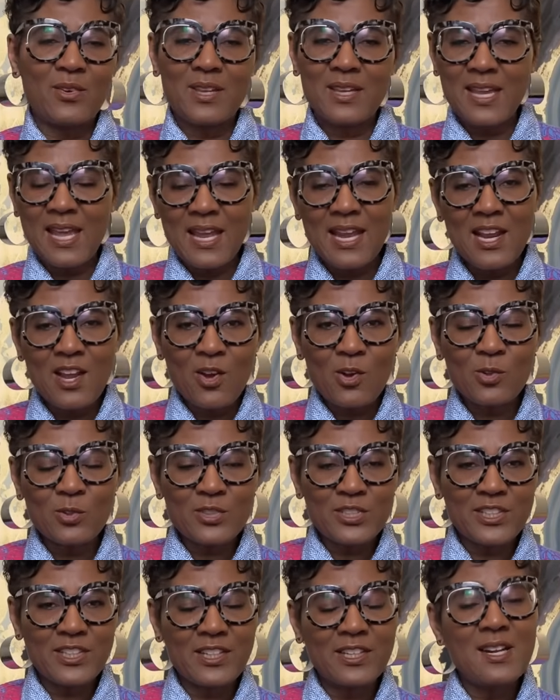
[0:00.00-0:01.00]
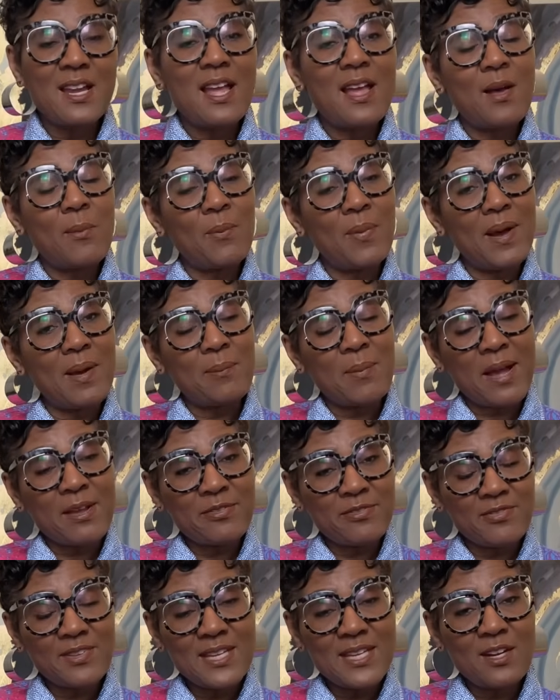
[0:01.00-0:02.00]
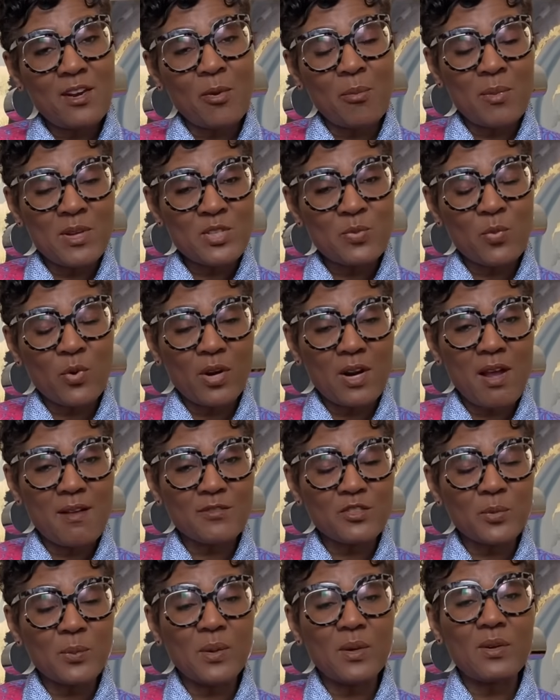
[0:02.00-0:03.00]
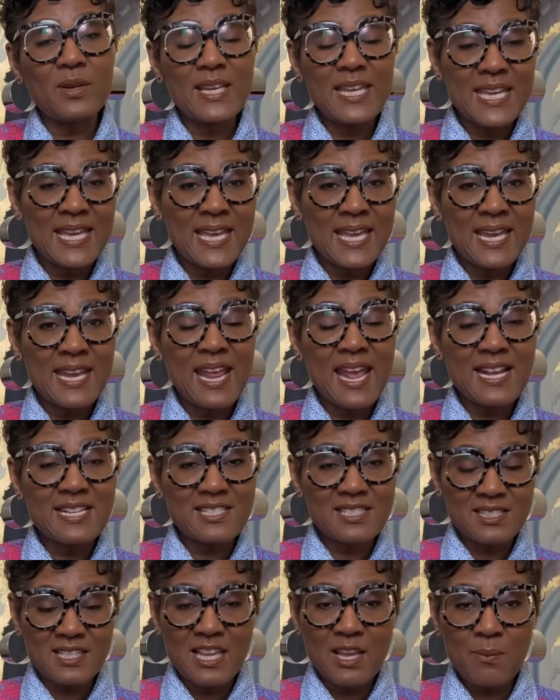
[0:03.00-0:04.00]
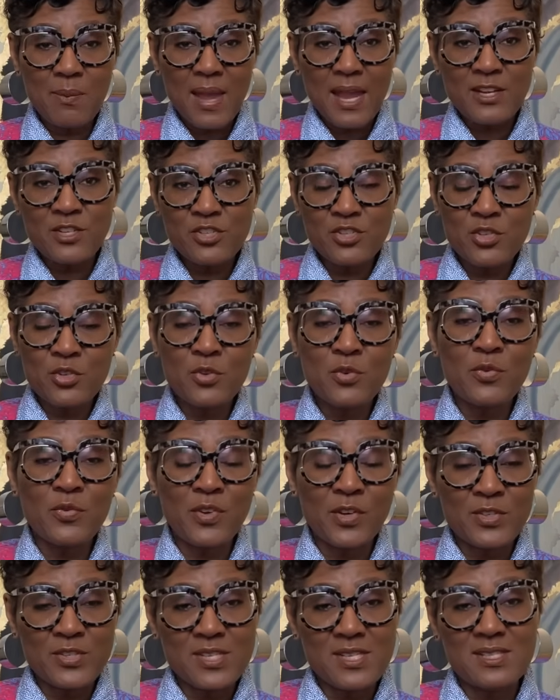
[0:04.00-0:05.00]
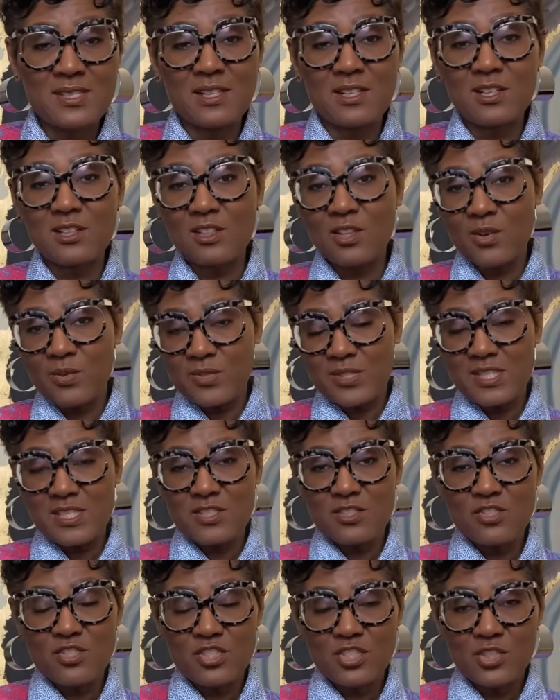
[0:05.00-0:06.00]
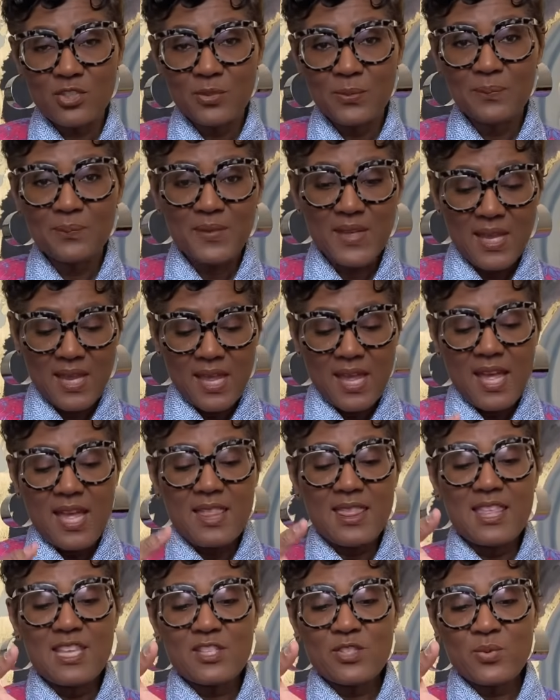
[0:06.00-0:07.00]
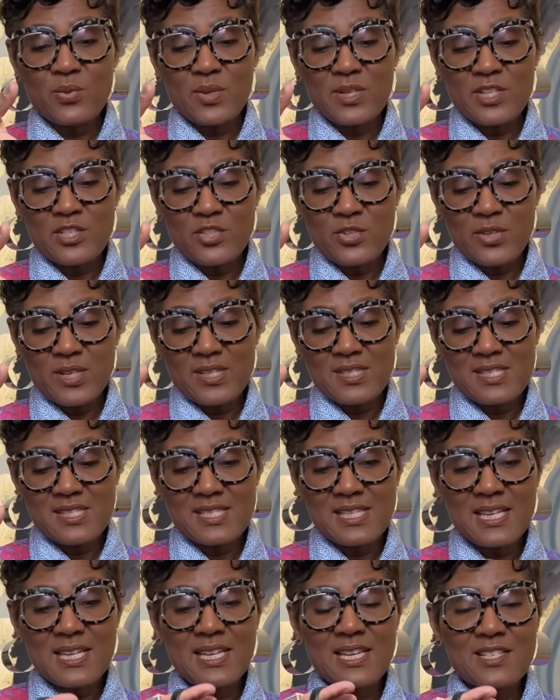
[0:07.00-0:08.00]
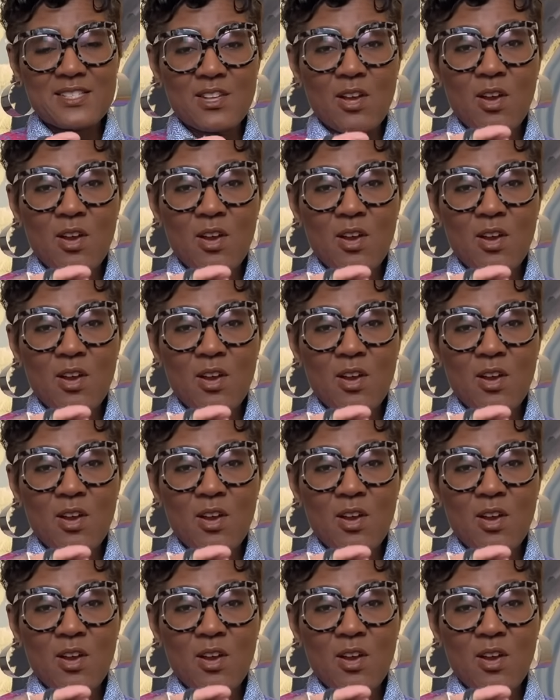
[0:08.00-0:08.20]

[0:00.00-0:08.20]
getting older, but my feet are much more comfortable in a slingback shoe versus a closed-in shoe. This one, as you can see, is